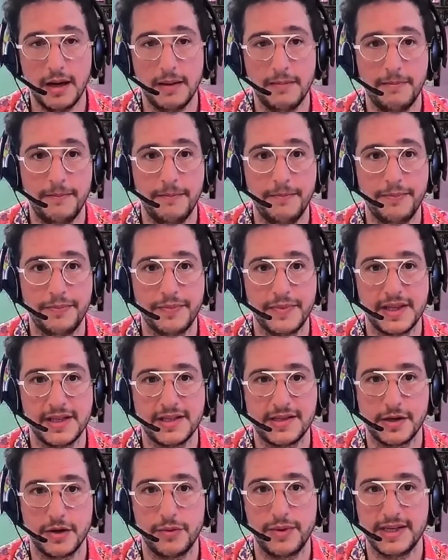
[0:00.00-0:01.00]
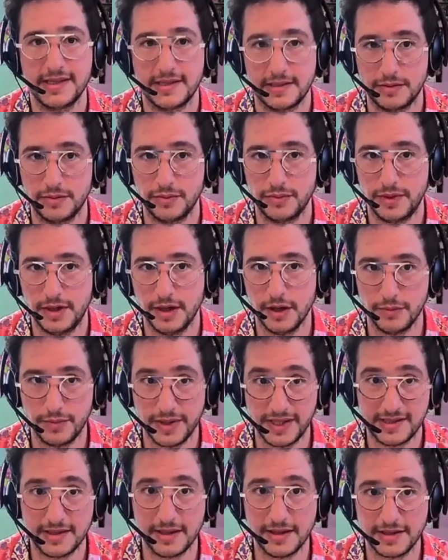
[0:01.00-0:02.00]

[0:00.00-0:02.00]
So we, you know,